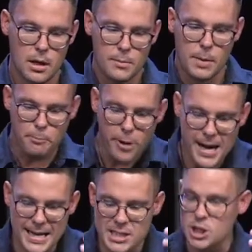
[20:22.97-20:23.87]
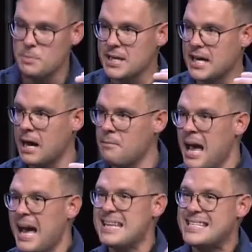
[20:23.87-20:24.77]
But prayer needs to become
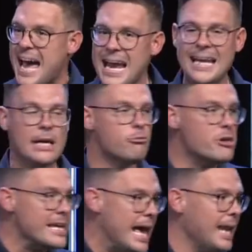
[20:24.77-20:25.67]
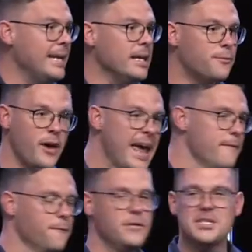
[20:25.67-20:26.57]
a daily reality for
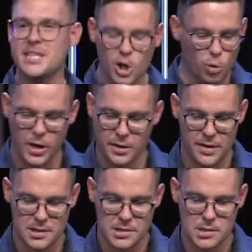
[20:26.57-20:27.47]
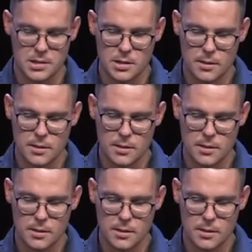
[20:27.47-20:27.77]
every single one of us.